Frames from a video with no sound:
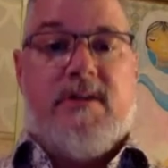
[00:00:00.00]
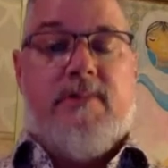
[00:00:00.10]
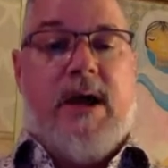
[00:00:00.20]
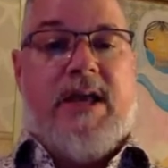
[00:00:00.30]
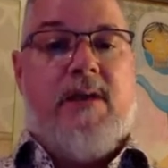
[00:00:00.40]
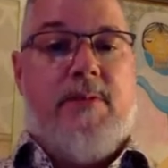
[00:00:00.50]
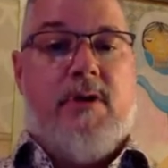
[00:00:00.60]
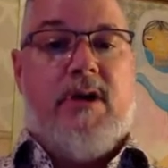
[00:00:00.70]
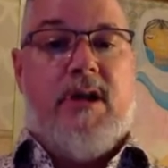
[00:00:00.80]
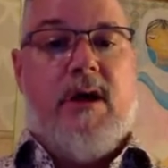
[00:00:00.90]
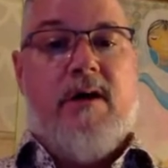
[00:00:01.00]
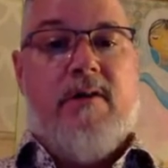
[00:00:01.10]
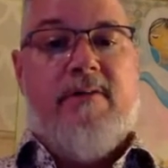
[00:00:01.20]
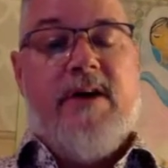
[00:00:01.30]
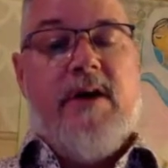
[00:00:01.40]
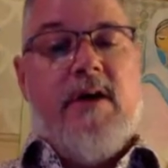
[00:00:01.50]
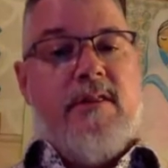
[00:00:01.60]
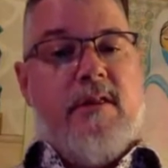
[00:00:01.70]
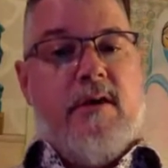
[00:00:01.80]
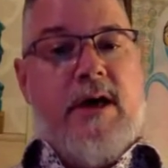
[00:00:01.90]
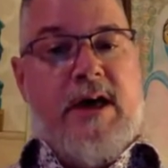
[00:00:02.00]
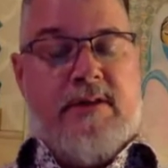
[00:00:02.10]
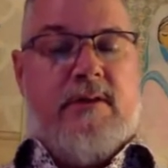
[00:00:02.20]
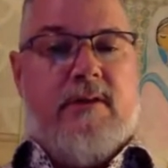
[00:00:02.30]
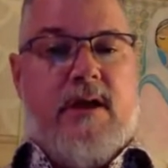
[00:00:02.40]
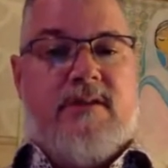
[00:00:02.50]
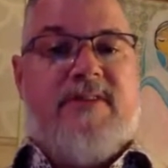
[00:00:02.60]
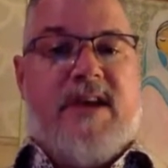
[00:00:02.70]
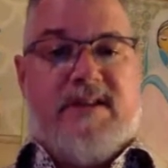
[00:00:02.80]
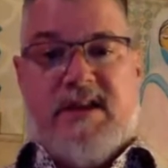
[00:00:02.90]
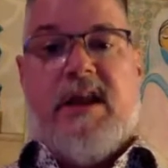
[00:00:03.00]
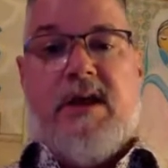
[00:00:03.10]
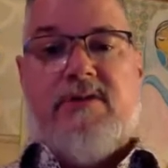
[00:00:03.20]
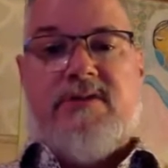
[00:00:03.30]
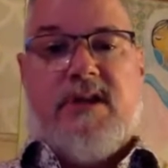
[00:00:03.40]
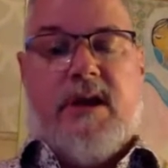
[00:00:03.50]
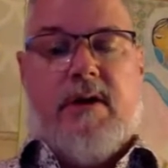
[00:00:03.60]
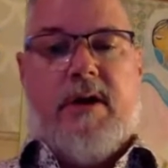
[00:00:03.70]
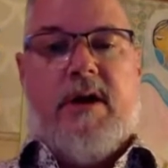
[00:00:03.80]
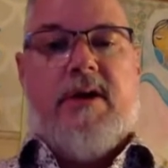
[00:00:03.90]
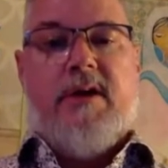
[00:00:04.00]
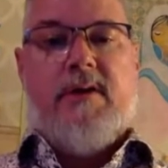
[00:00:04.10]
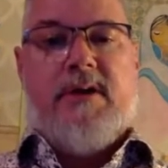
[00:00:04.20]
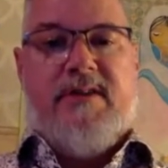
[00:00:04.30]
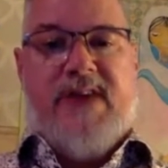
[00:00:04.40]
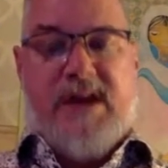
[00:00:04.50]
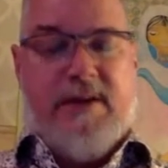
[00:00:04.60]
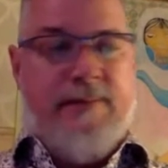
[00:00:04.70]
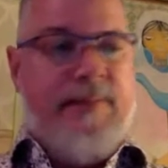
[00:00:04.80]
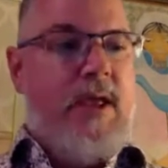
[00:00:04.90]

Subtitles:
in my community of the Las Vegas and Henderson area here in Nevada.